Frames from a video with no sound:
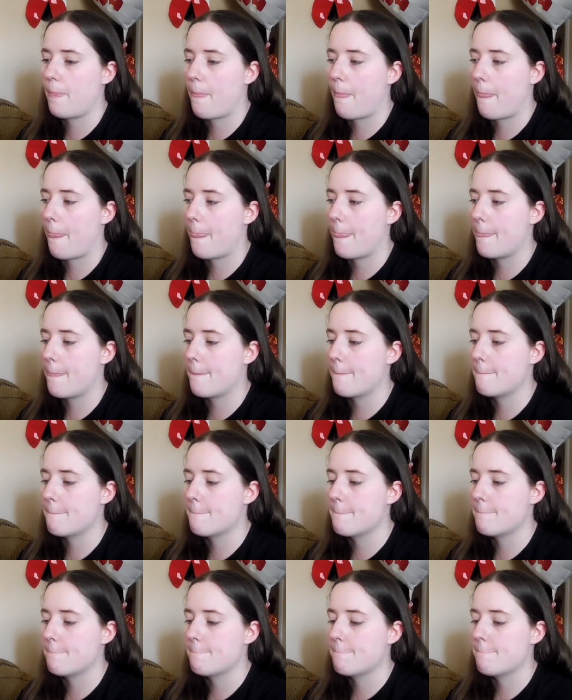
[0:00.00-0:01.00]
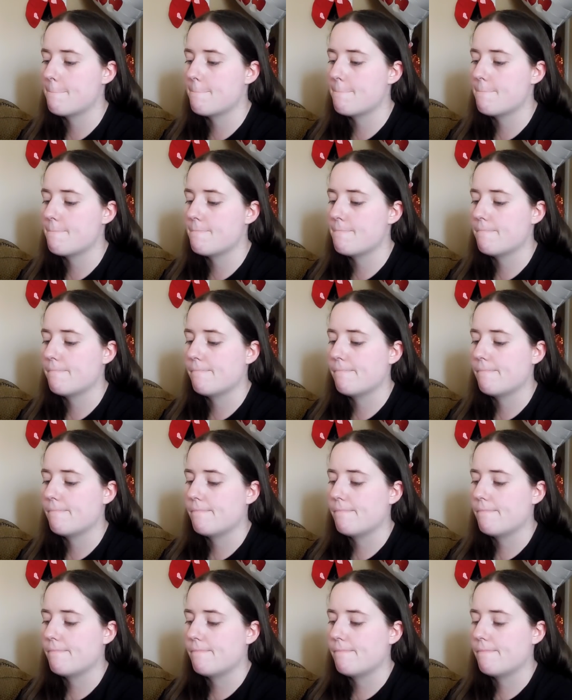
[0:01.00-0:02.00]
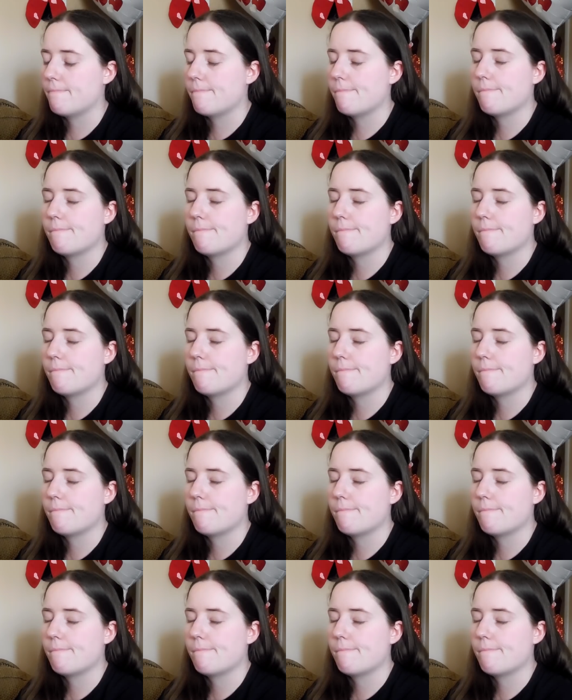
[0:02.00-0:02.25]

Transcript: Nothing is said.